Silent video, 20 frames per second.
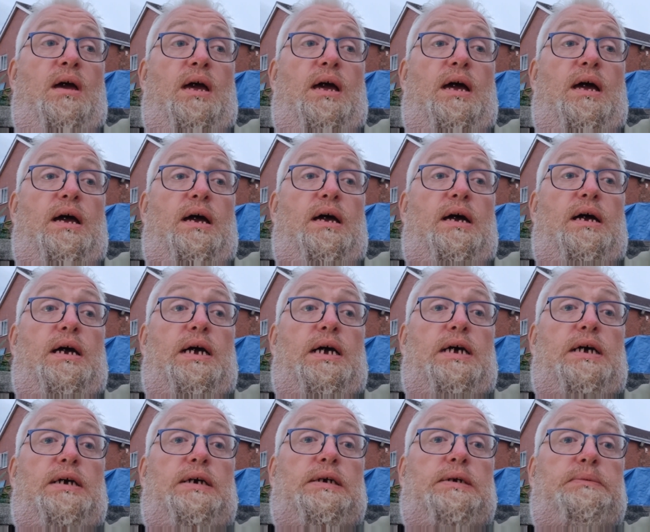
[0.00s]

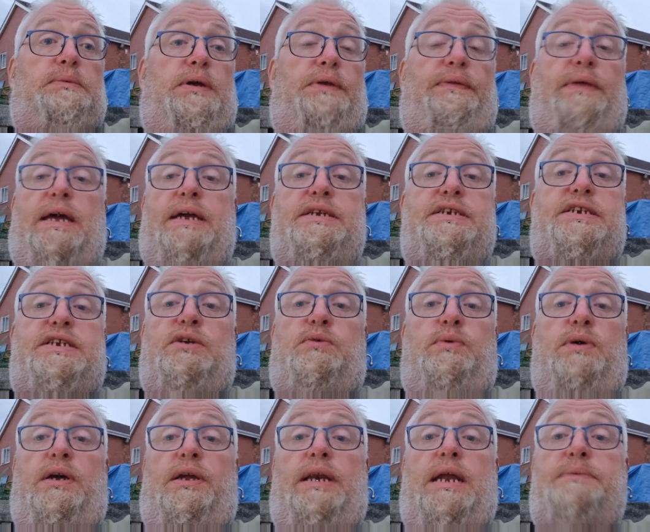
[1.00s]
That is still
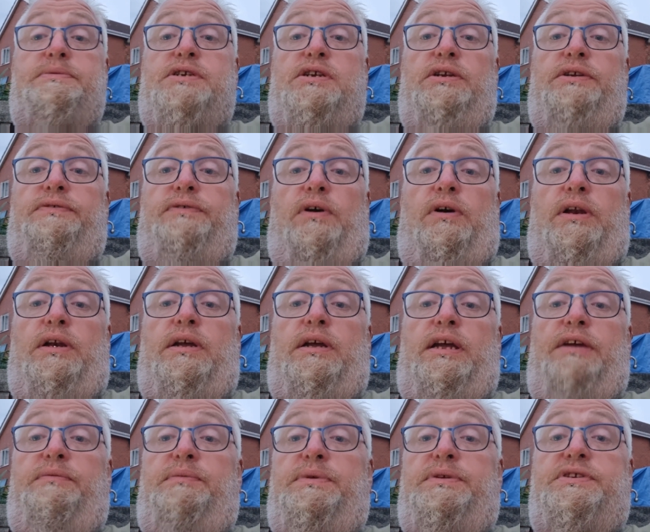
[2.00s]
working absolutely fine,
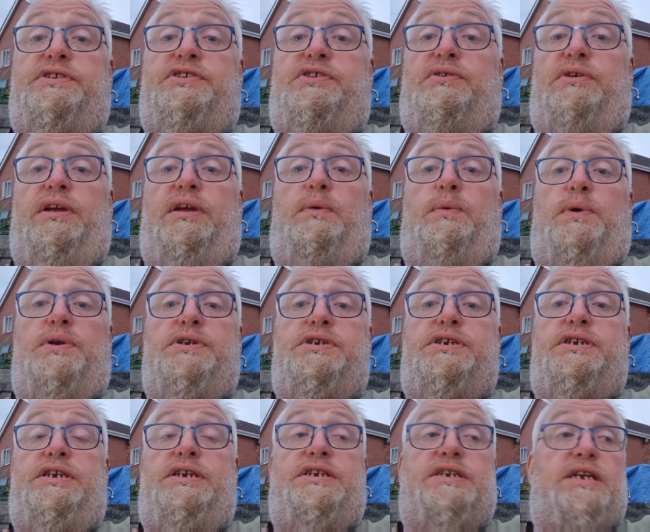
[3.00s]
even with the stocking
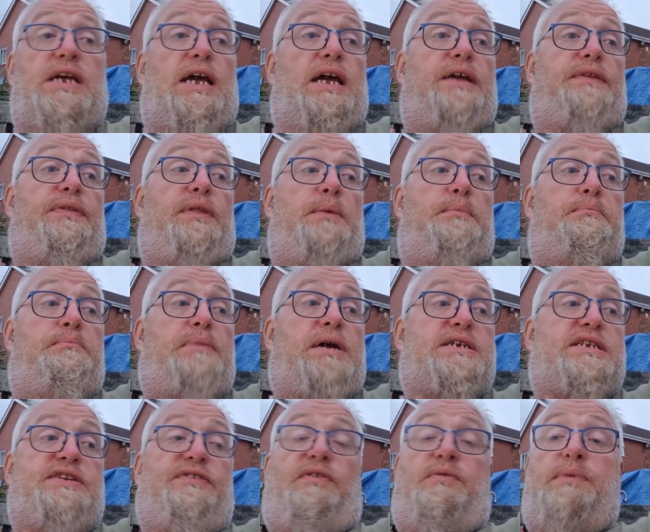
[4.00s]
quantities and the
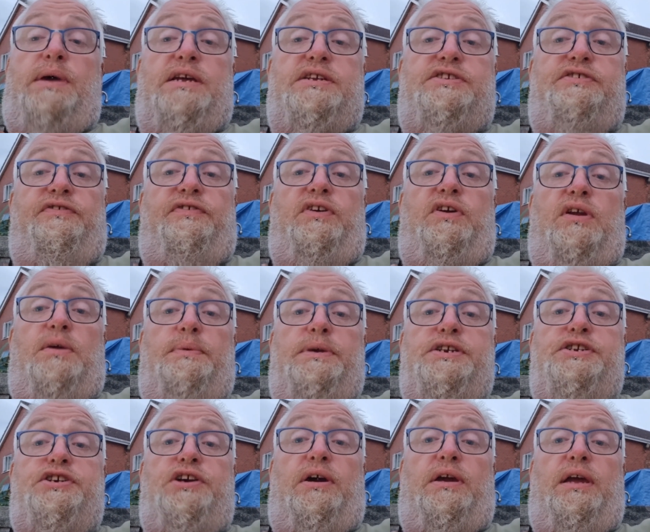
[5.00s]
massive amounts of food I've
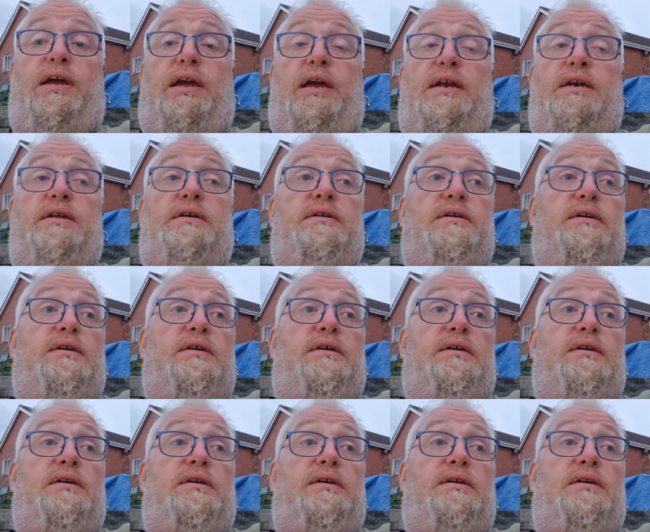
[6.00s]
been chucking in.